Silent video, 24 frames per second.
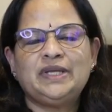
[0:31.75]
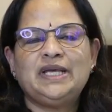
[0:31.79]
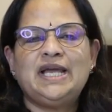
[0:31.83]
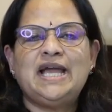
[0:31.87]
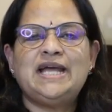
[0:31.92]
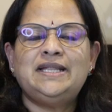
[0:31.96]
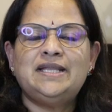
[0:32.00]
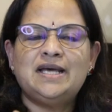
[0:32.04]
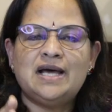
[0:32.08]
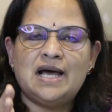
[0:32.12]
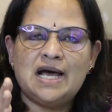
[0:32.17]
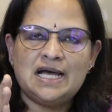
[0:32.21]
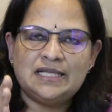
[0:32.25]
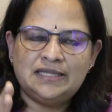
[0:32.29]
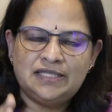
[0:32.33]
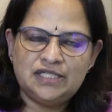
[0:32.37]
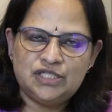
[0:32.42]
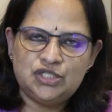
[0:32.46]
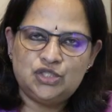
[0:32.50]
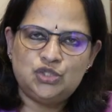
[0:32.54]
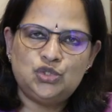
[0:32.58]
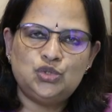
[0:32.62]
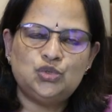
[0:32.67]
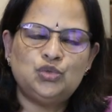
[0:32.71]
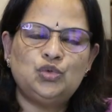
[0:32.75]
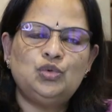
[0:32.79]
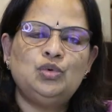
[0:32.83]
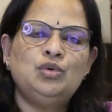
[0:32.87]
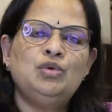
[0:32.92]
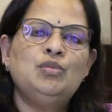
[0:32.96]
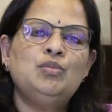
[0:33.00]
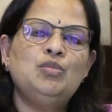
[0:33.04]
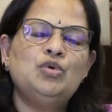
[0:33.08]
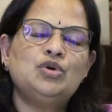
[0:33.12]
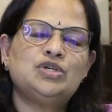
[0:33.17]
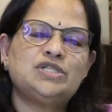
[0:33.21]
And the other 2
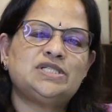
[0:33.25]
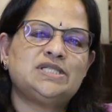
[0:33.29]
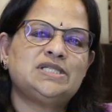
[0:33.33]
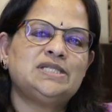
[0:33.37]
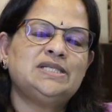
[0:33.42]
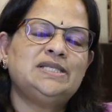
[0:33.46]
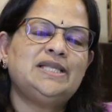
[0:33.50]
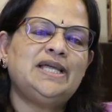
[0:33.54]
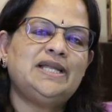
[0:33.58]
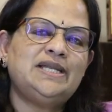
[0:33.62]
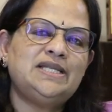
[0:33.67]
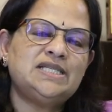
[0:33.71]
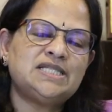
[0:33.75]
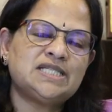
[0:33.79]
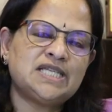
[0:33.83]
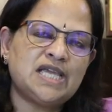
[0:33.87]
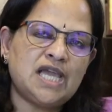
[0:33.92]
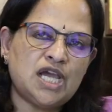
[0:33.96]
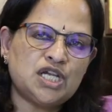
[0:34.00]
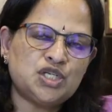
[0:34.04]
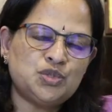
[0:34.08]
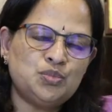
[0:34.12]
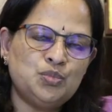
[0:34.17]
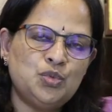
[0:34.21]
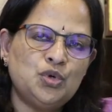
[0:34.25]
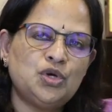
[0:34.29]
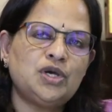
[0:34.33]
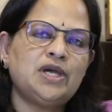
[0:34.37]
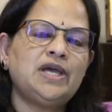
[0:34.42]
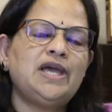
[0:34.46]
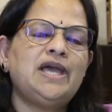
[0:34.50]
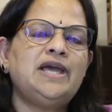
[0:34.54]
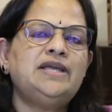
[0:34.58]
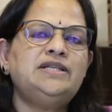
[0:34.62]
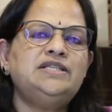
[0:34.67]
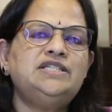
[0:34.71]
books, that is cash book
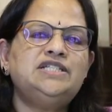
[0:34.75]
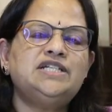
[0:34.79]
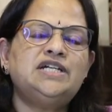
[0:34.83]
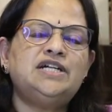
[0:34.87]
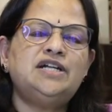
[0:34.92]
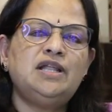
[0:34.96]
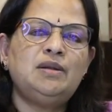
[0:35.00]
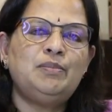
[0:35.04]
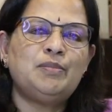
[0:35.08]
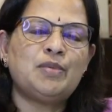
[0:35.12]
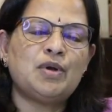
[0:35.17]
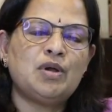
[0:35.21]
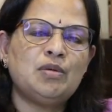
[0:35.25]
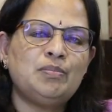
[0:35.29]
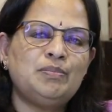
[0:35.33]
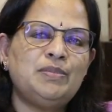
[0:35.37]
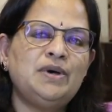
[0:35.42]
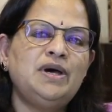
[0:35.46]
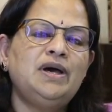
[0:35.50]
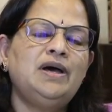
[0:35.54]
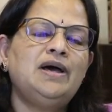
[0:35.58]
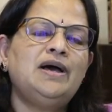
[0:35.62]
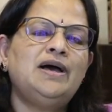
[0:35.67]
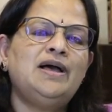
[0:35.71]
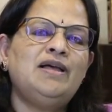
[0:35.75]
and journal proper,